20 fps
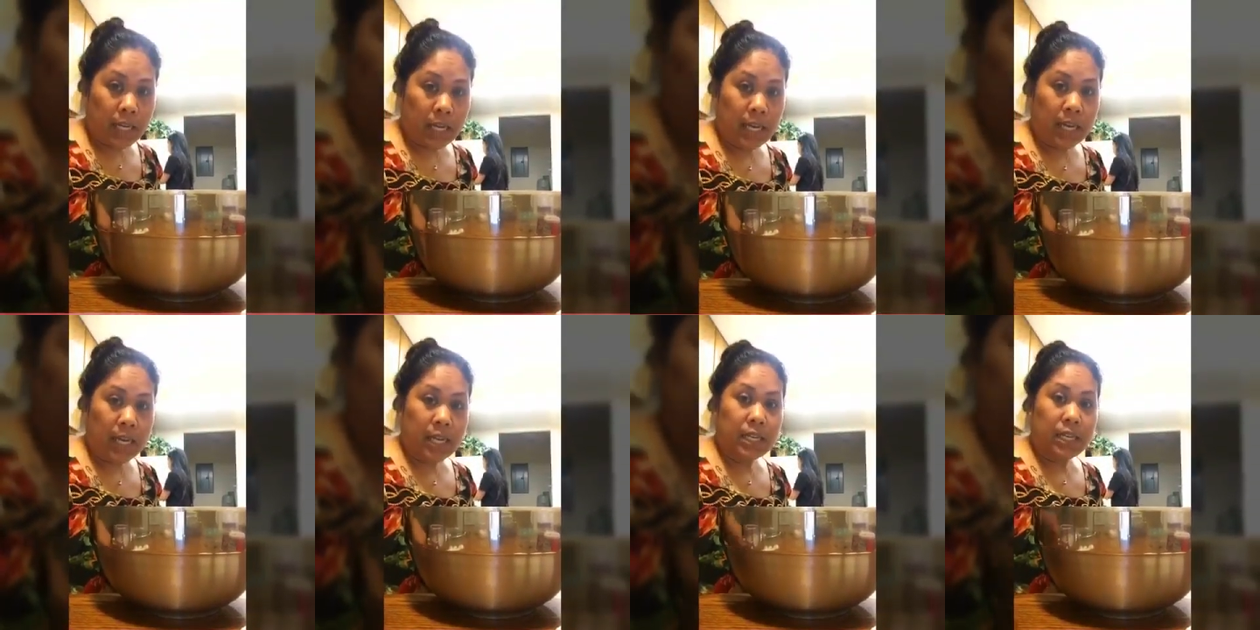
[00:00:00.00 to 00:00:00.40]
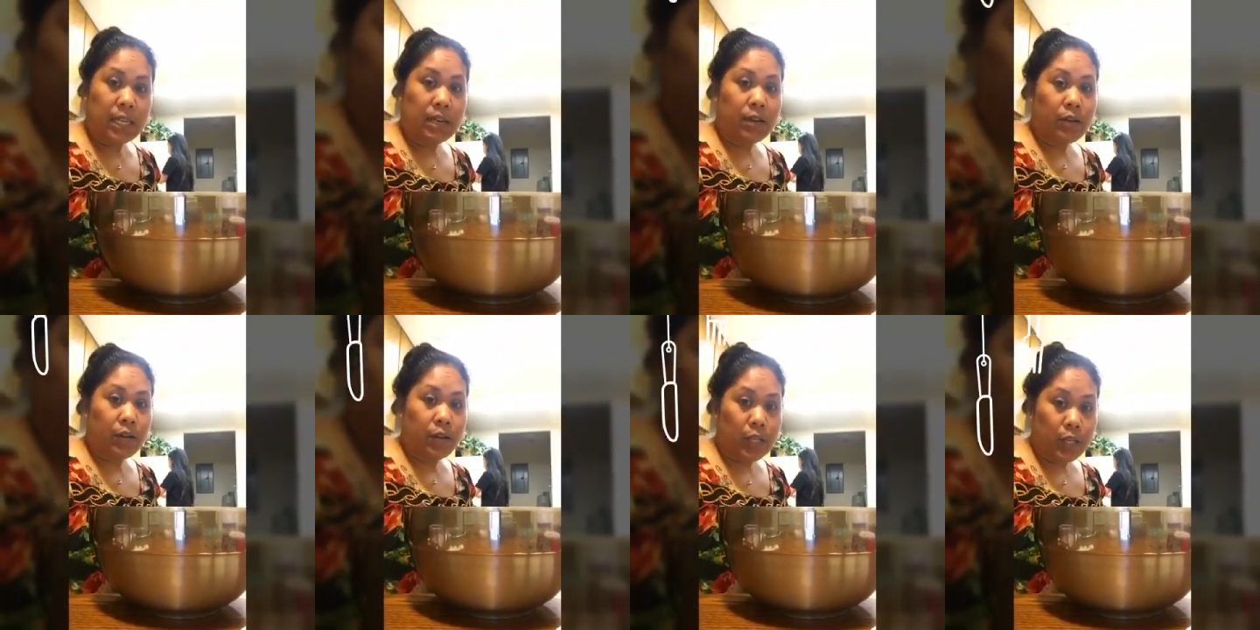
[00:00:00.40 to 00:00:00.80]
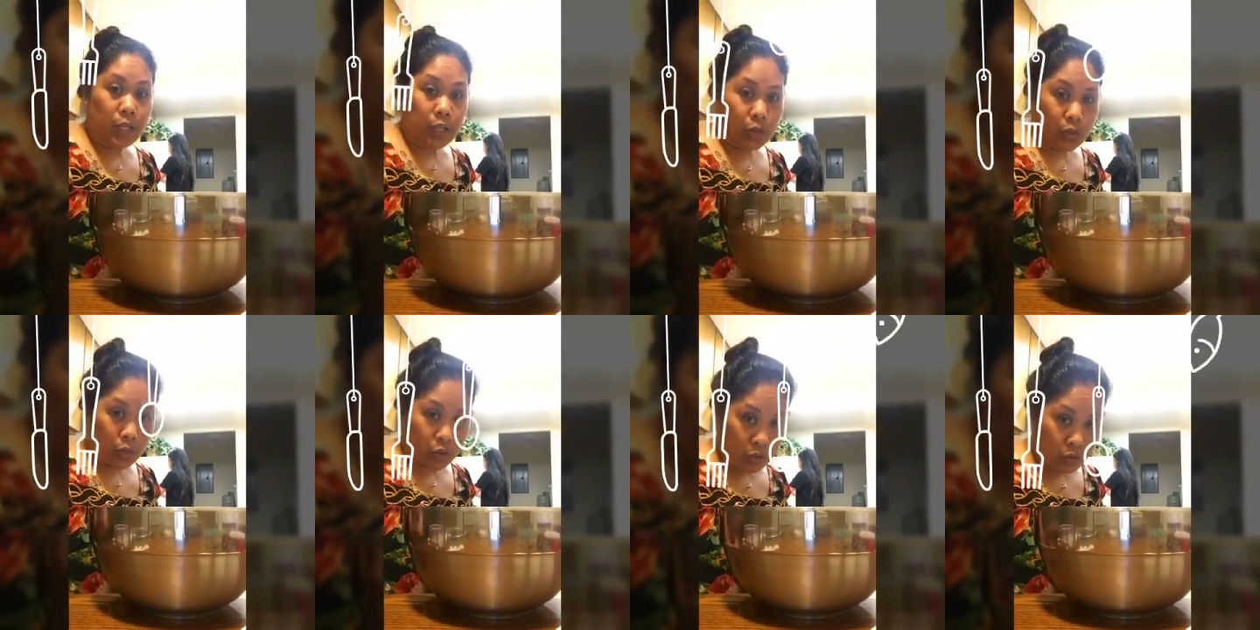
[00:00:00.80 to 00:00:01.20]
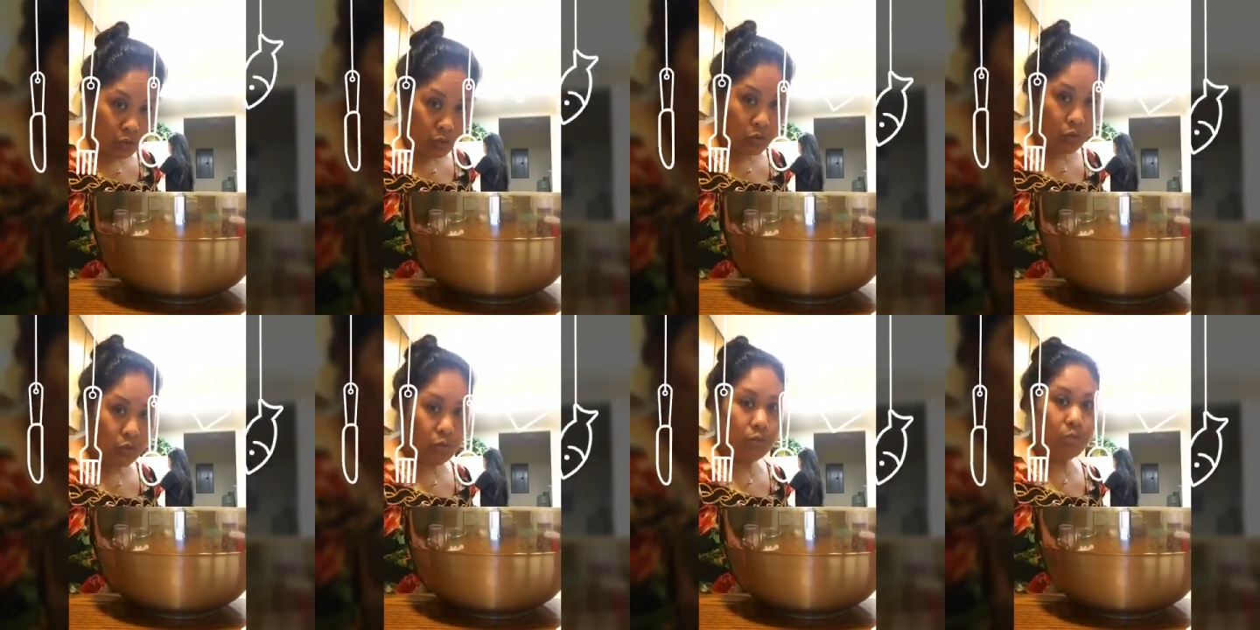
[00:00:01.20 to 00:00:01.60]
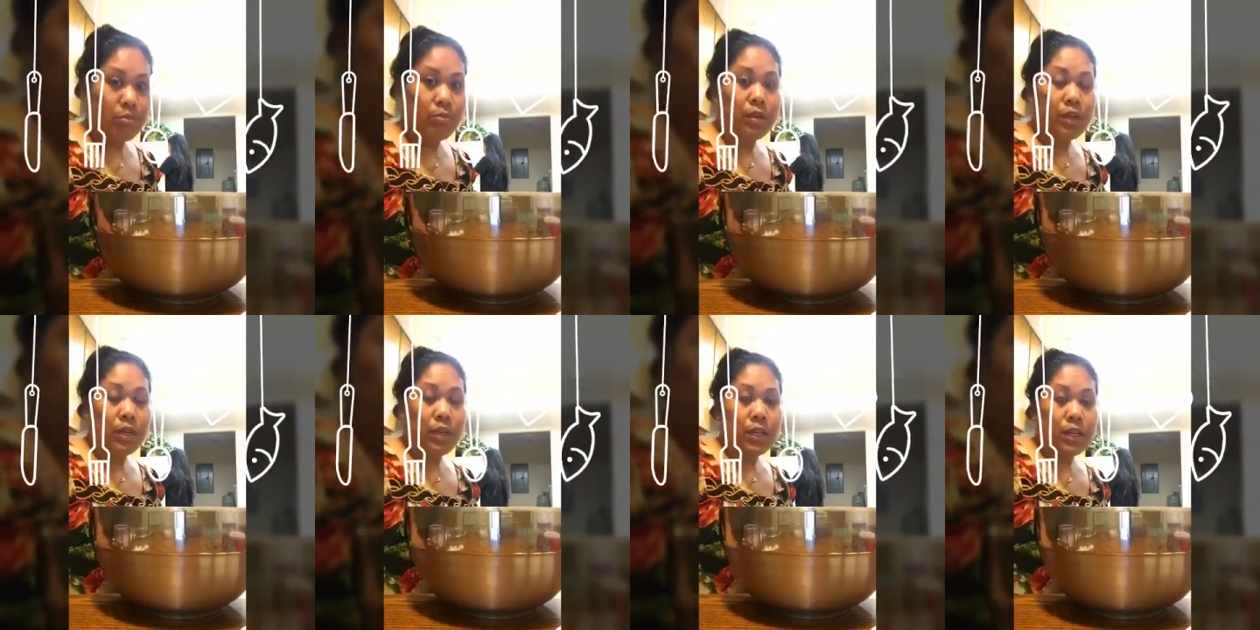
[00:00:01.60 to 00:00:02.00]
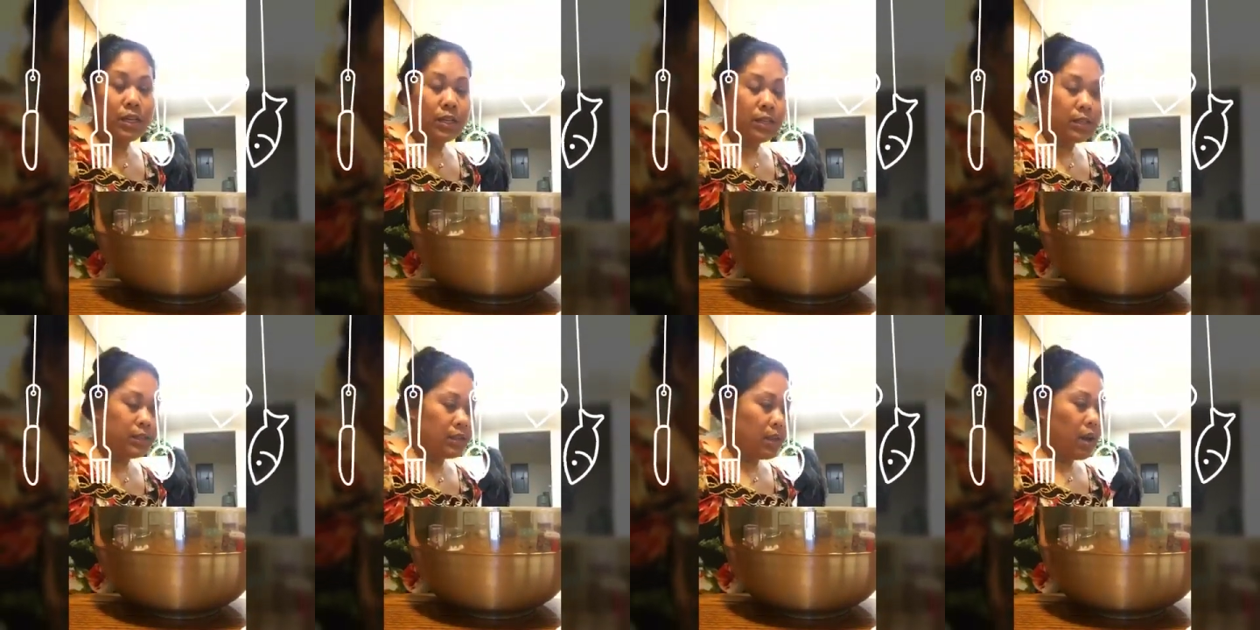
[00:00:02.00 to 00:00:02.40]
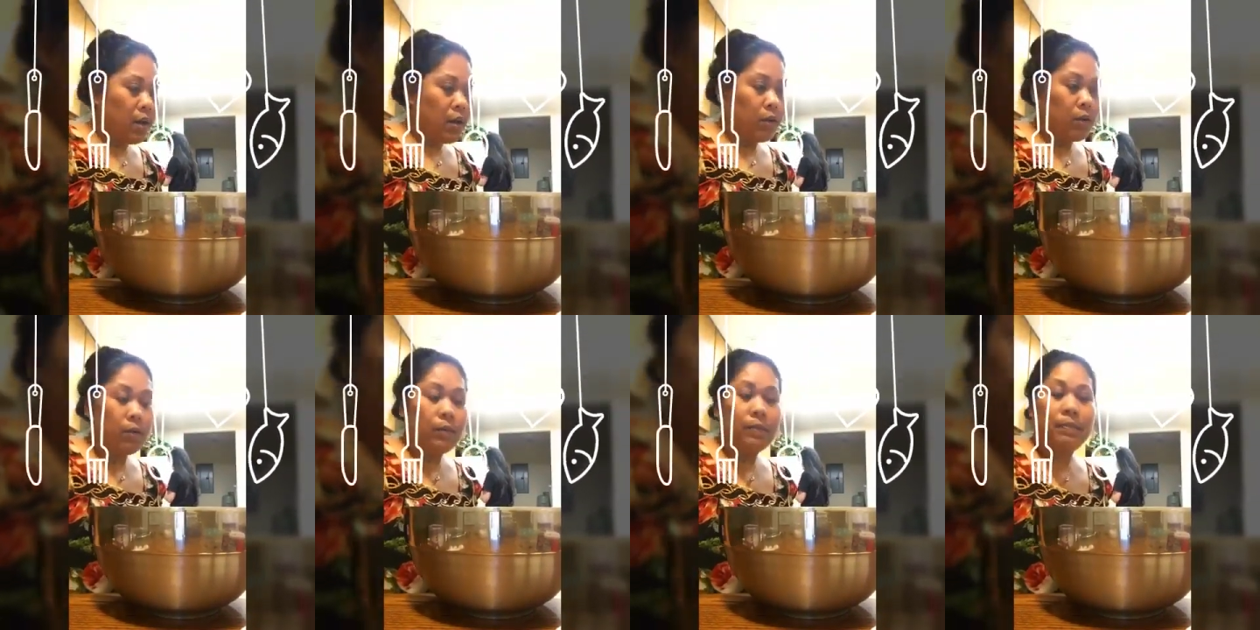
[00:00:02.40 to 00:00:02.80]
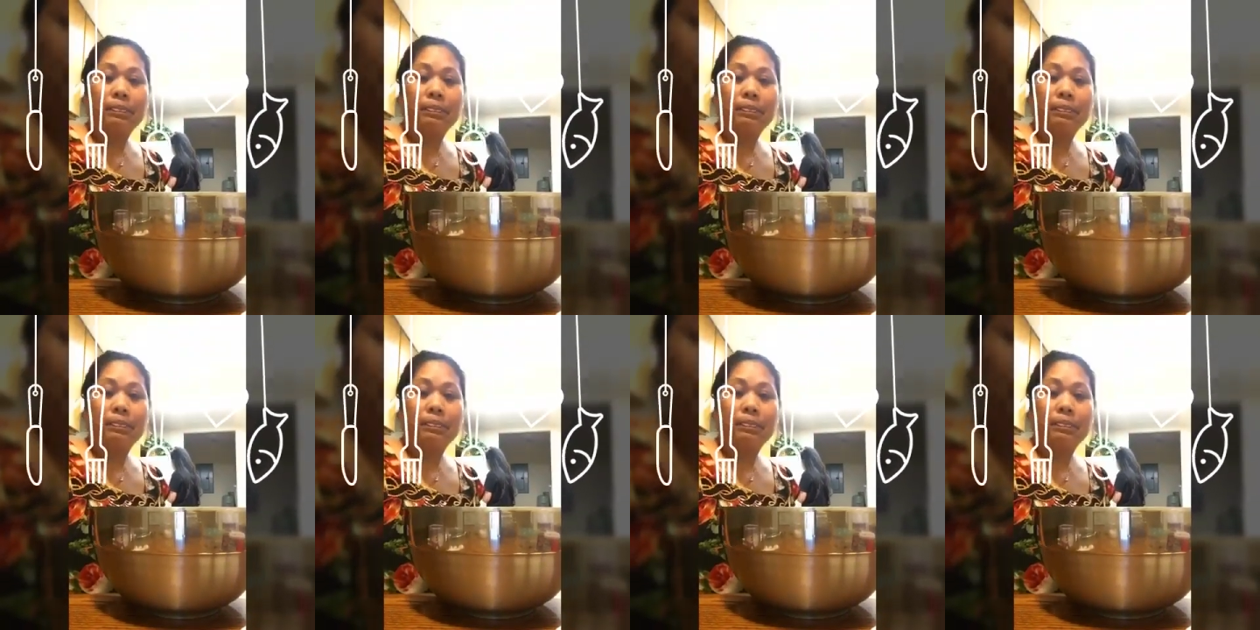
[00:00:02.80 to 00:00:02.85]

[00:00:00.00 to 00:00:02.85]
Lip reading: it on YouTube. So